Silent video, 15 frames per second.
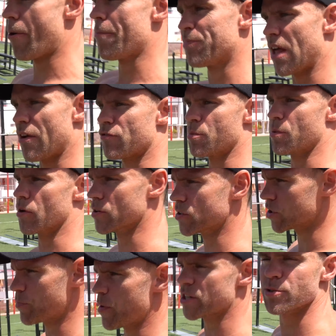I have to be honest,
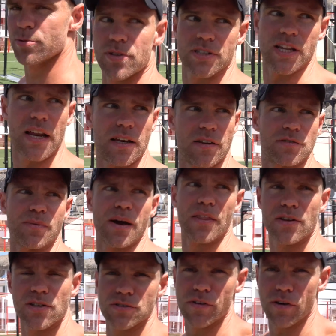especially with the deadlifts,
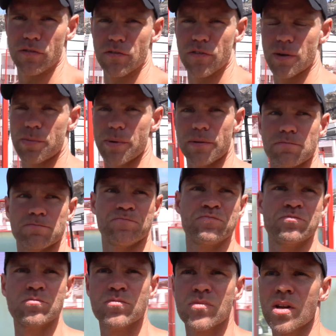man. They just felt flipping
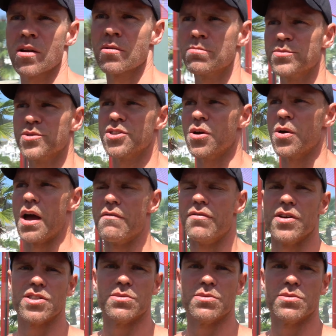so heavy.